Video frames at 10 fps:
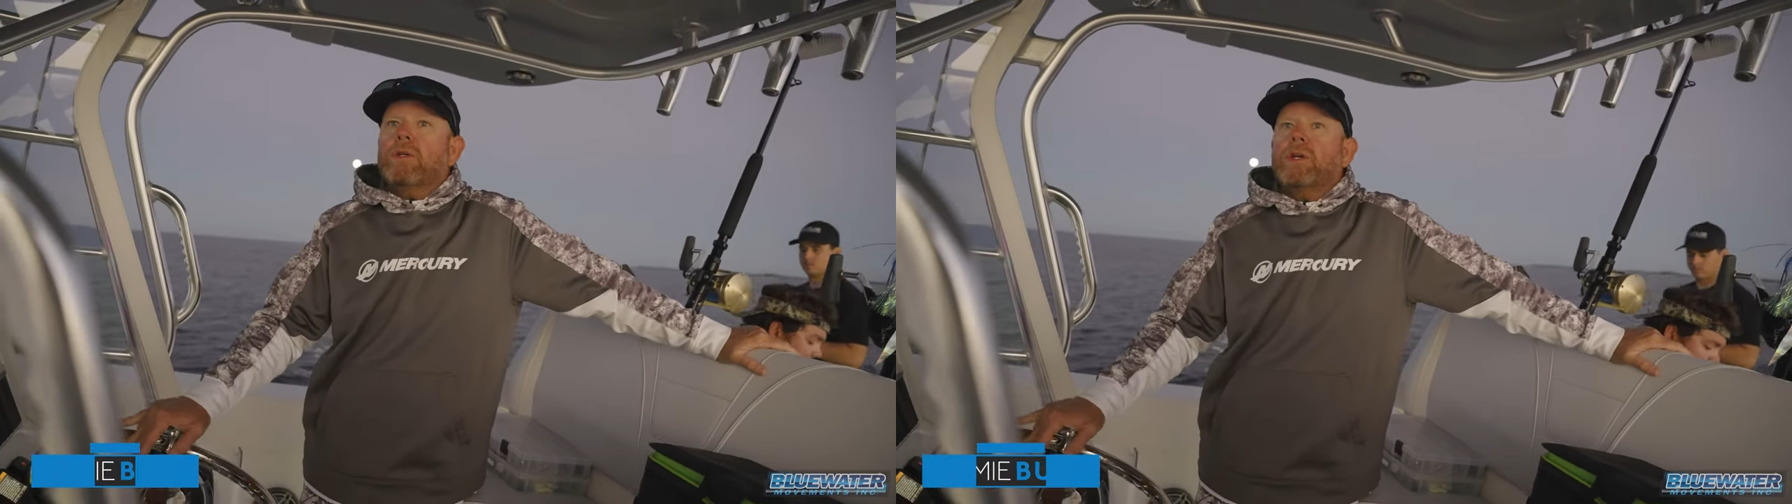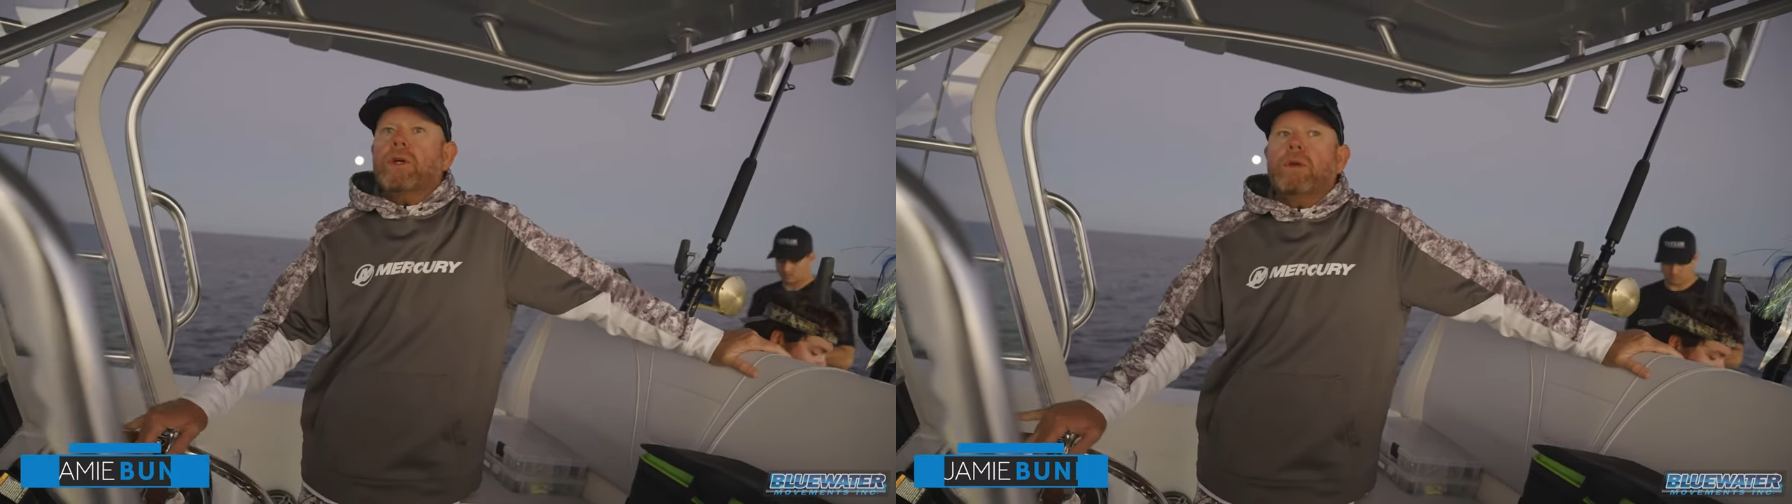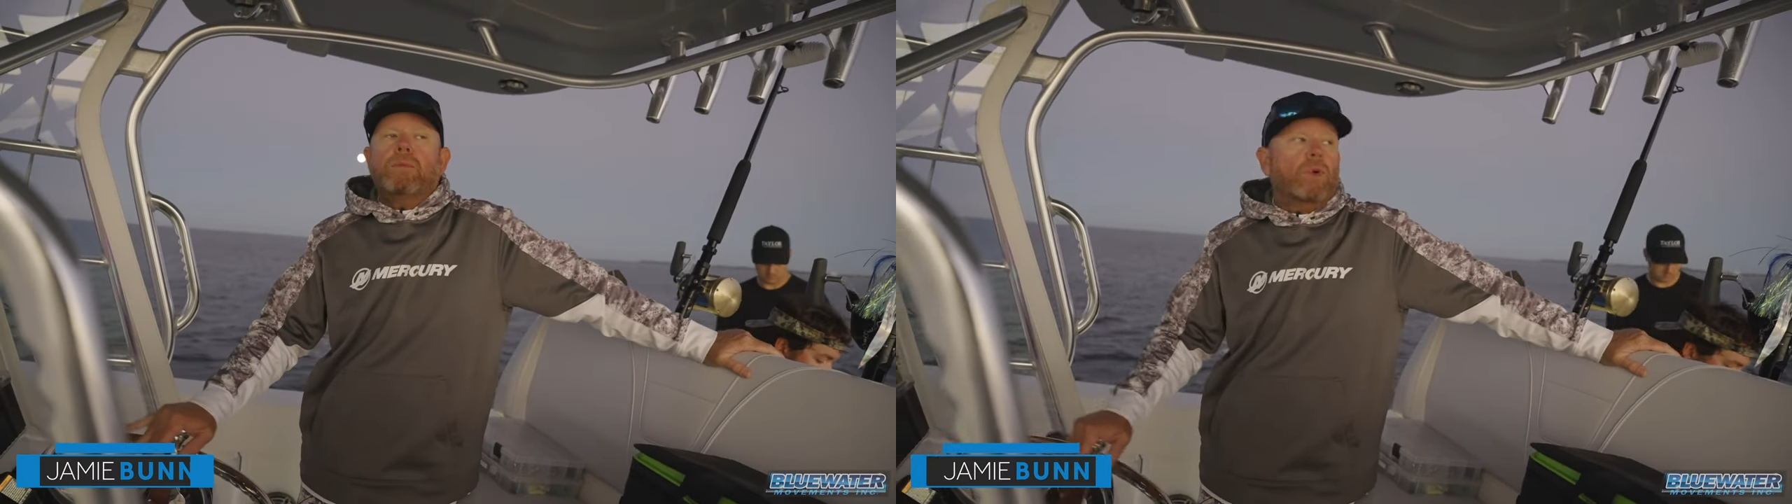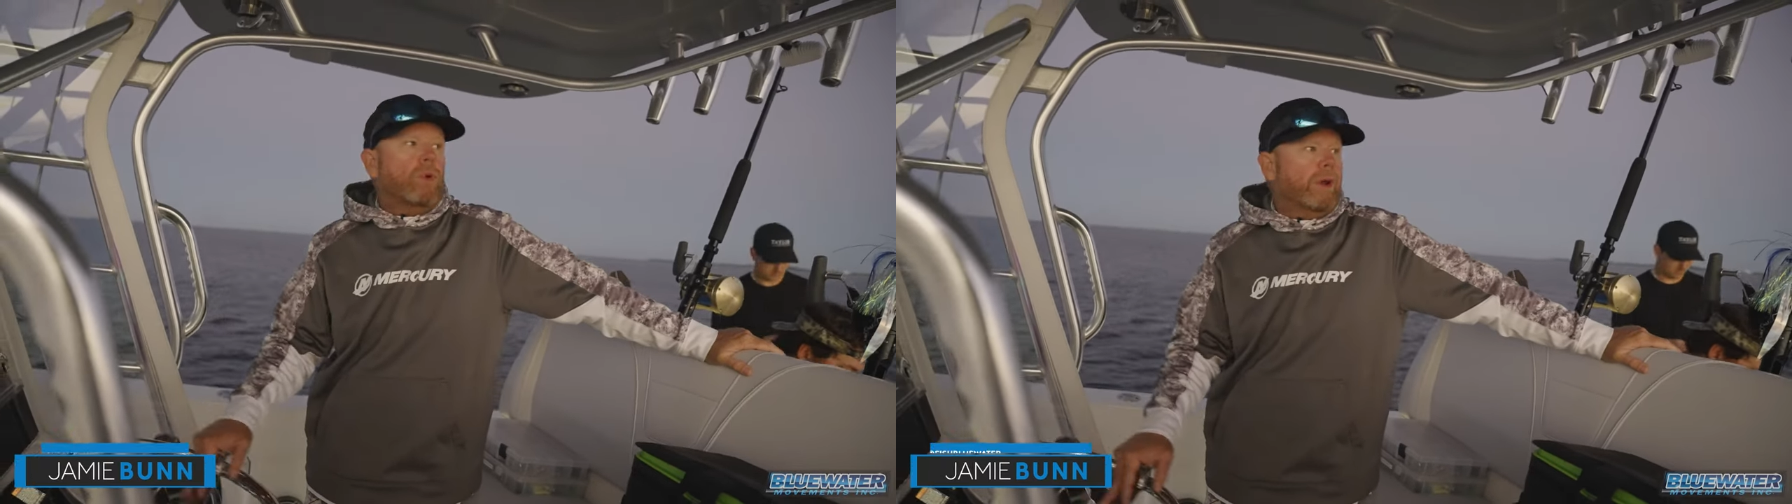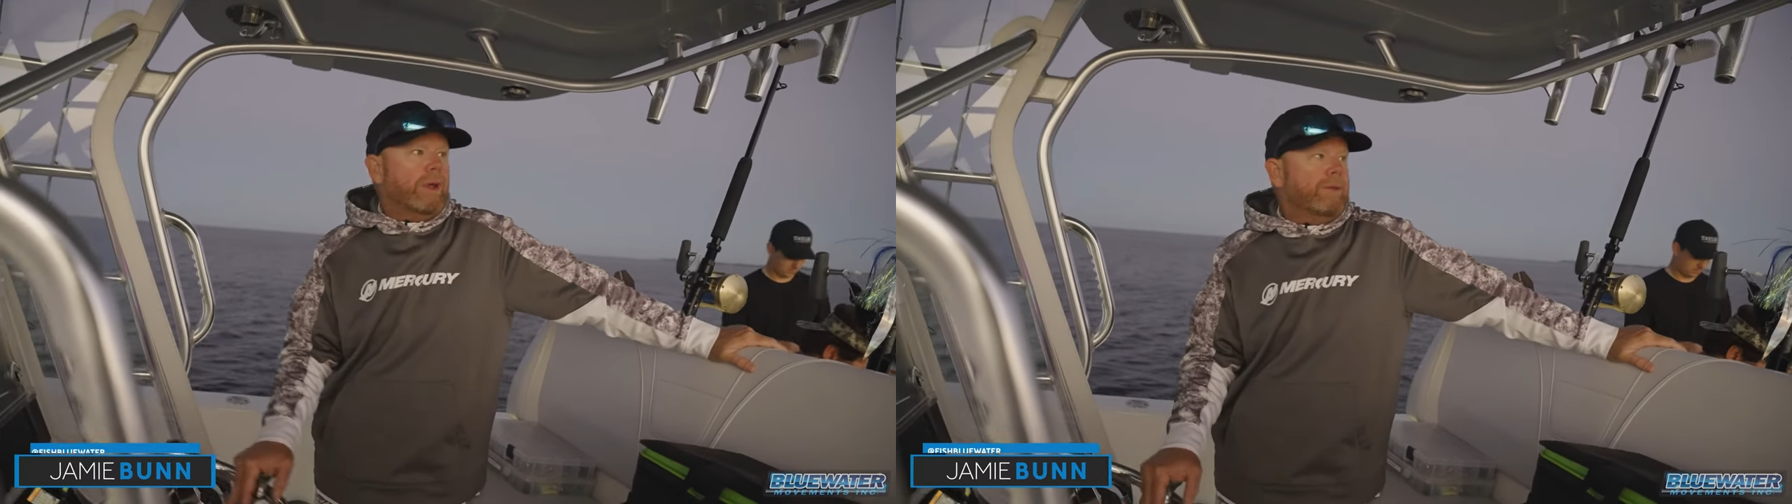Good
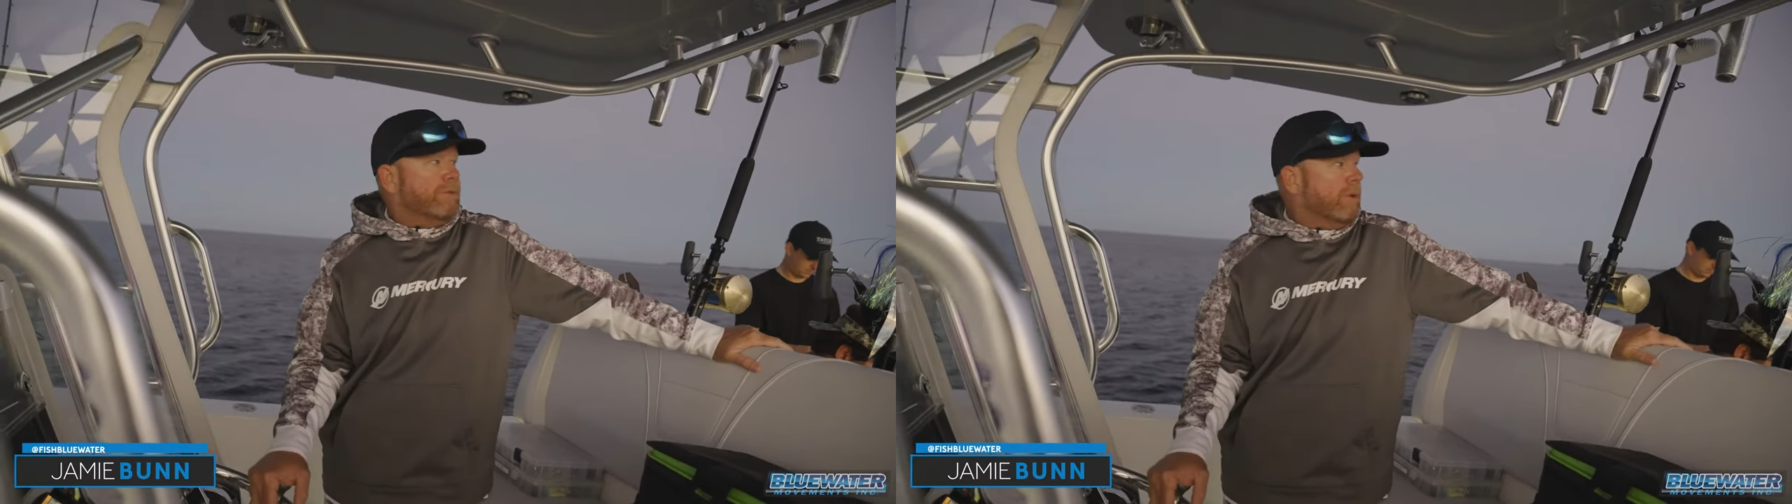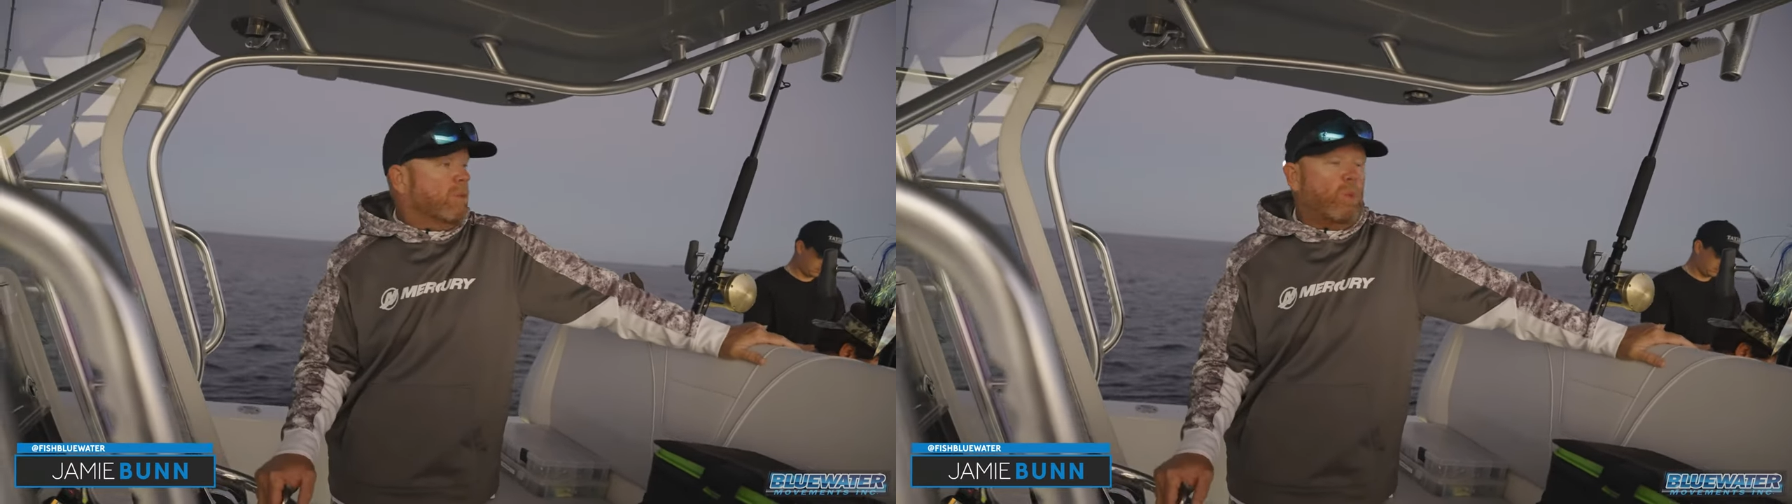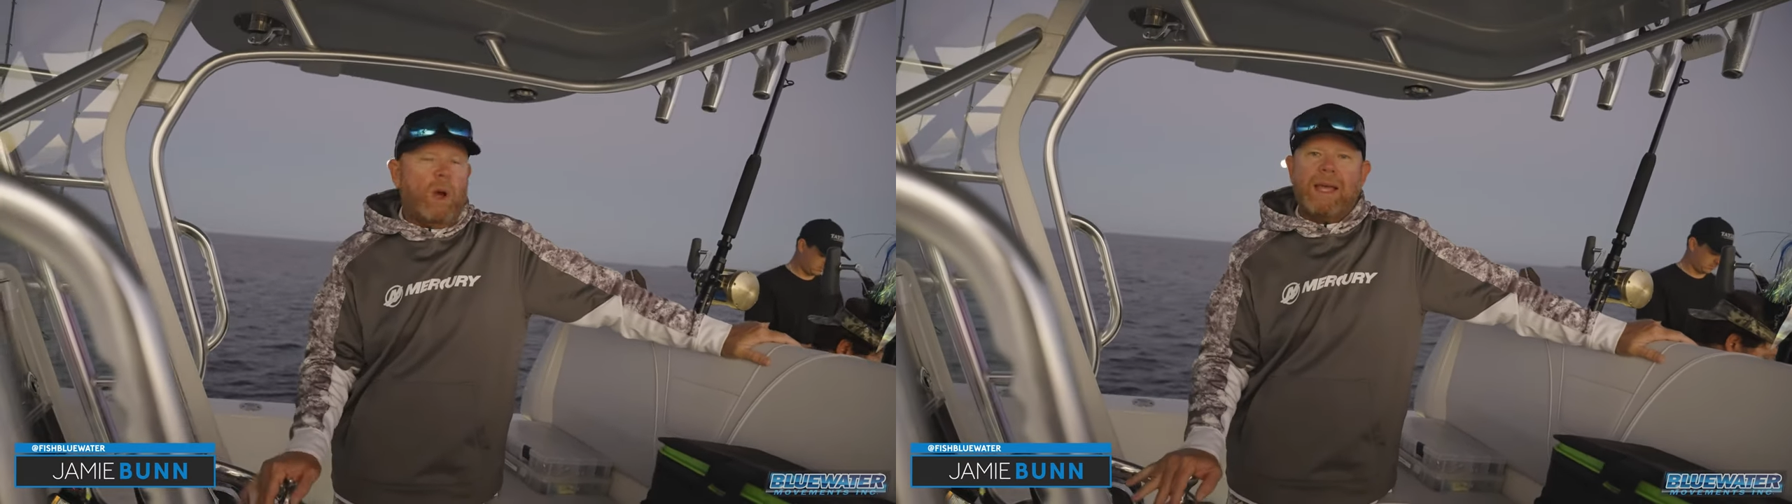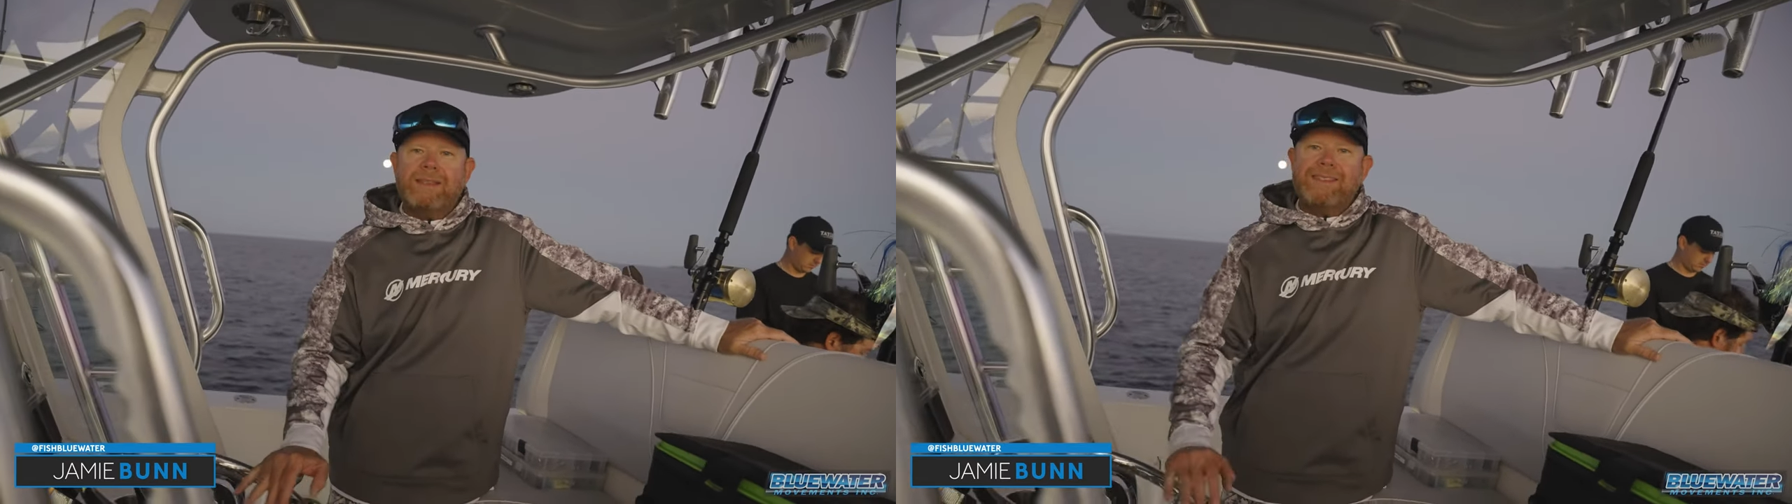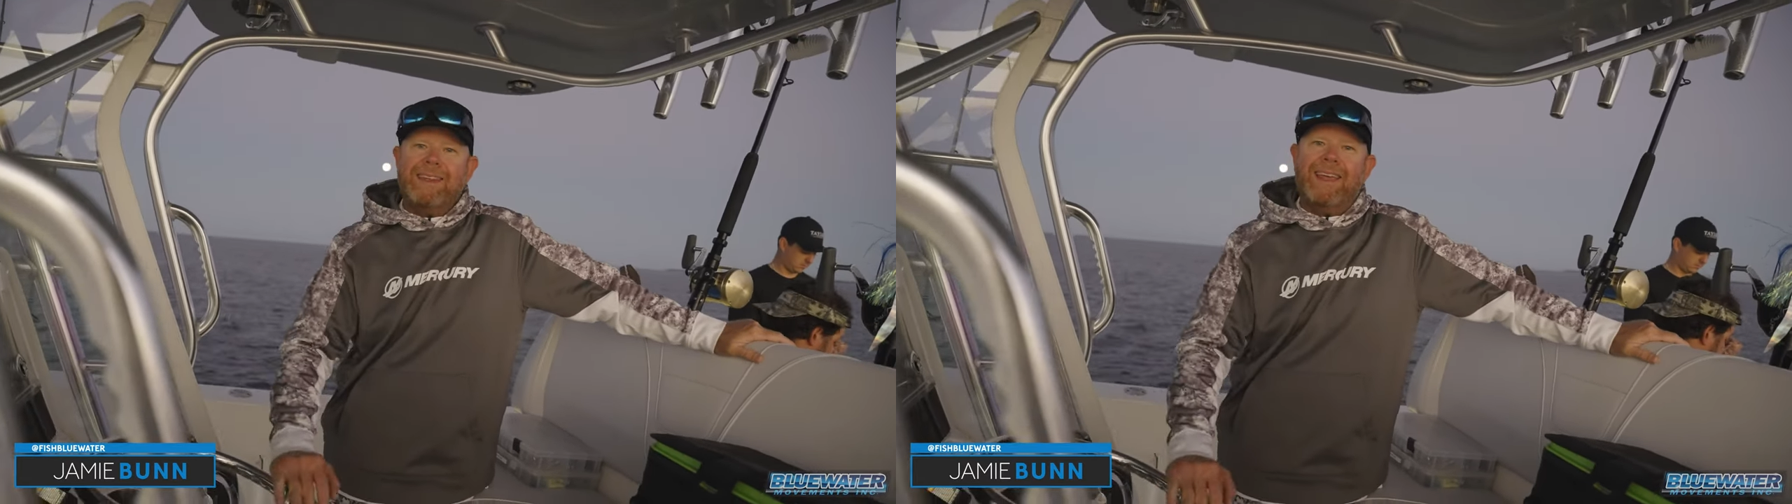morning from West